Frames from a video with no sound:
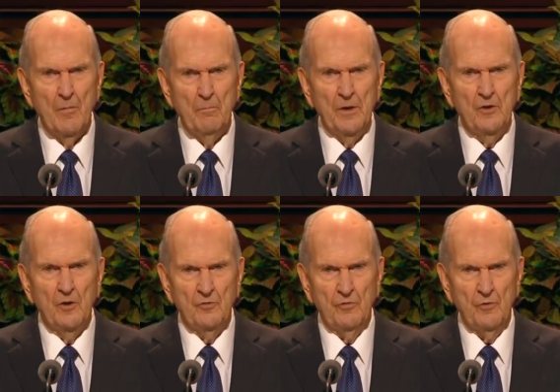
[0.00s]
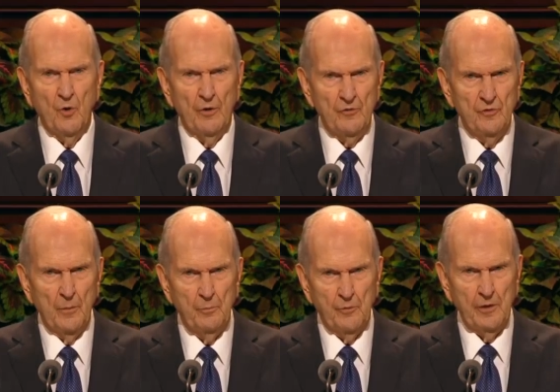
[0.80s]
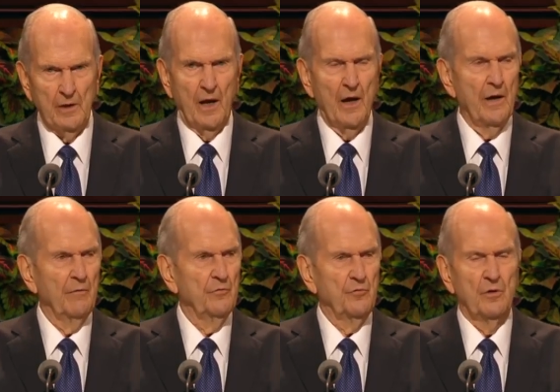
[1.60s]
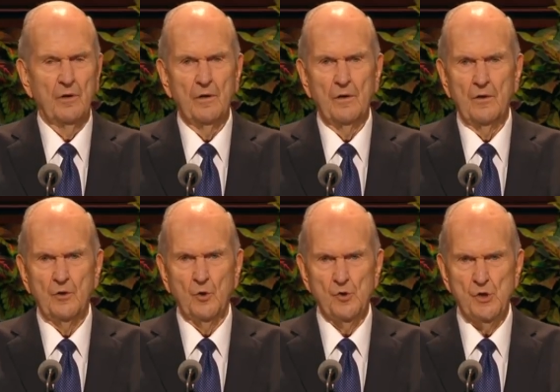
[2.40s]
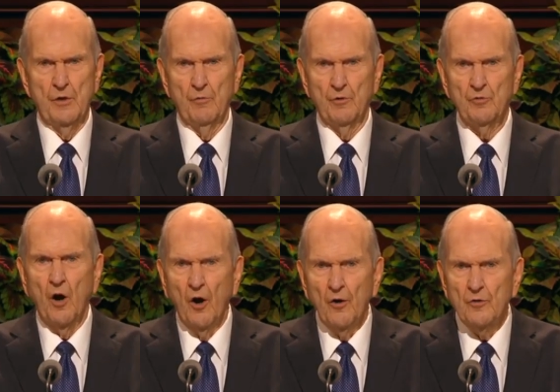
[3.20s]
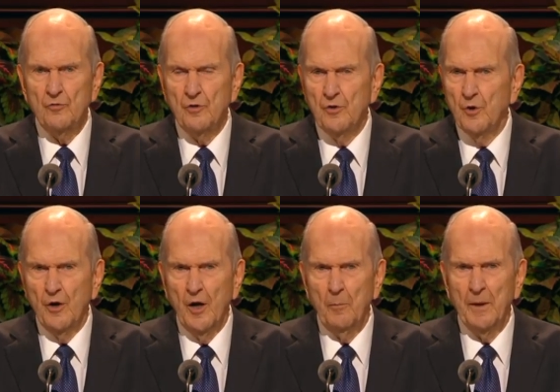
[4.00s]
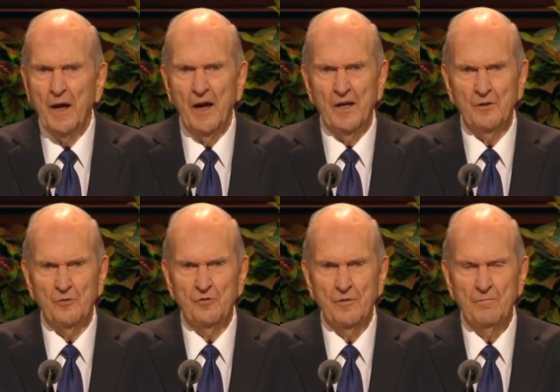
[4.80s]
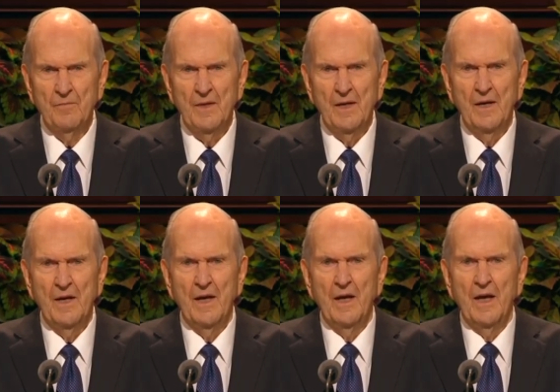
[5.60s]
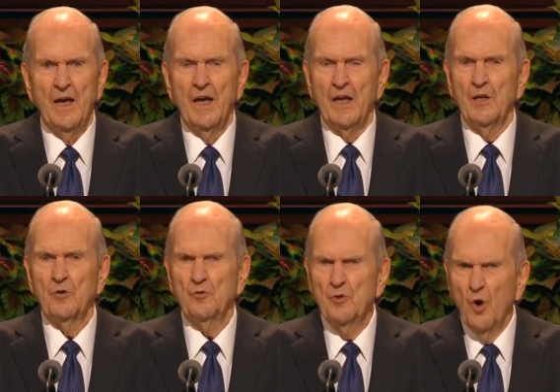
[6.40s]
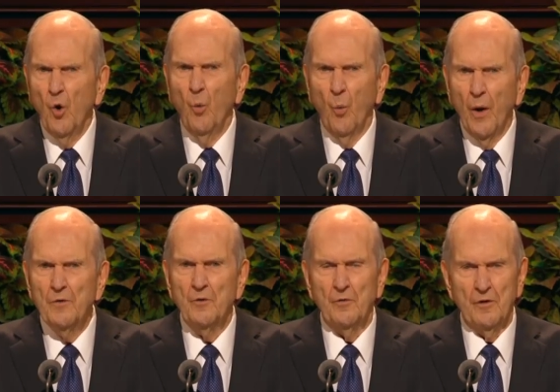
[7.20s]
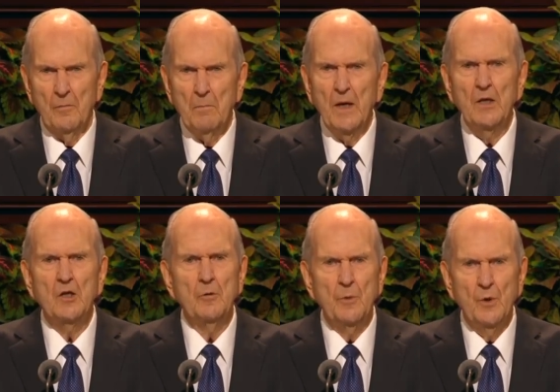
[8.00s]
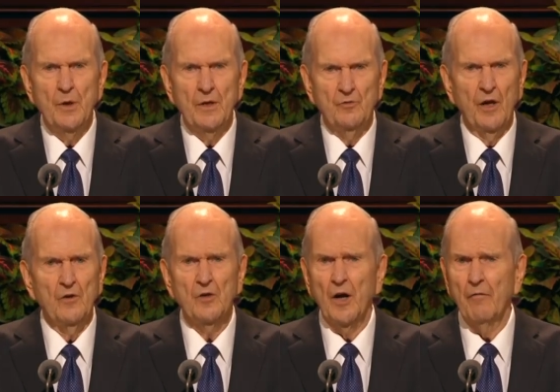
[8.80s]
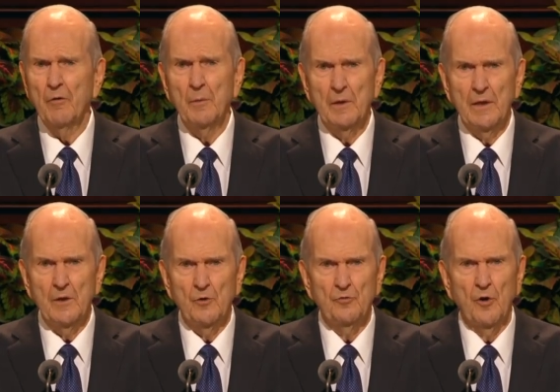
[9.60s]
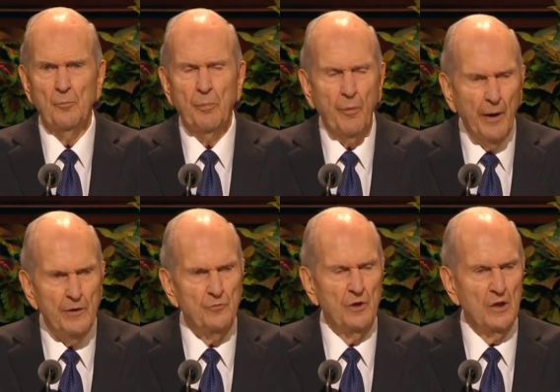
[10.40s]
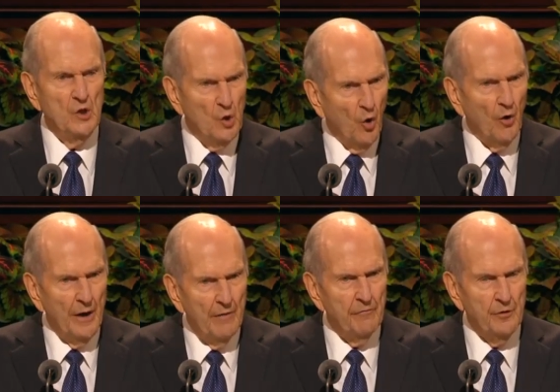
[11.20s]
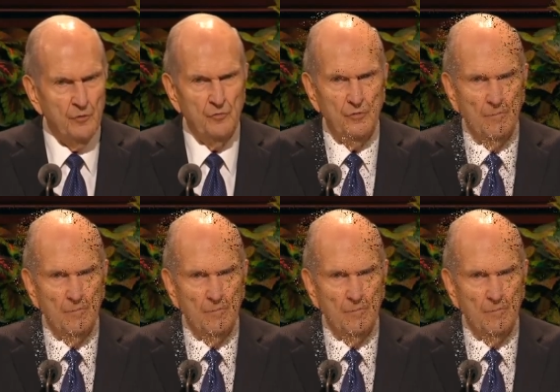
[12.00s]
Because of your exemplary lives, your generous hearts, and your helping hands, it is no wonder that many communities and government leaders are praising your efforts